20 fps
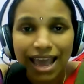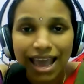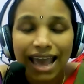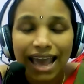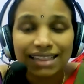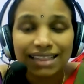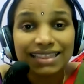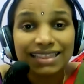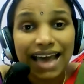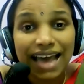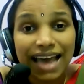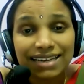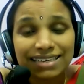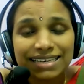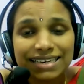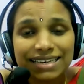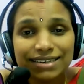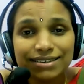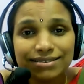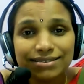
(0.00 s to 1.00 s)
And that
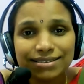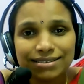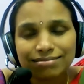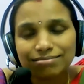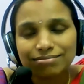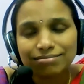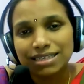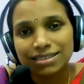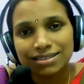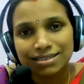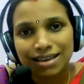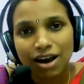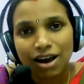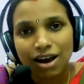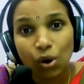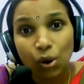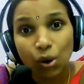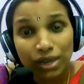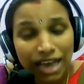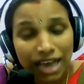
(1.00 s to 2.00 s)
means
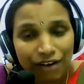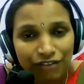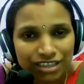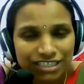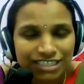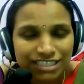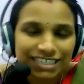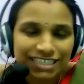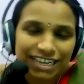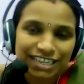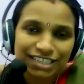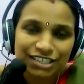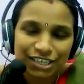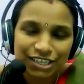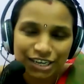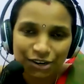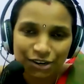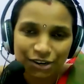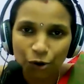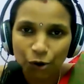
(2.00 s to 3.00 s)
all our
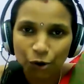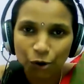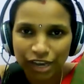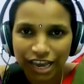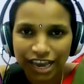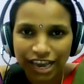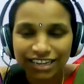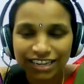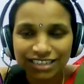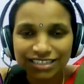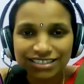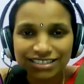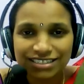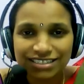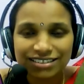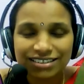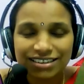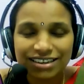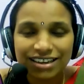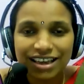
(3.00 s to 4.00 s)
sensory
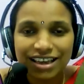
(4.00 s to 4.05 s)
organs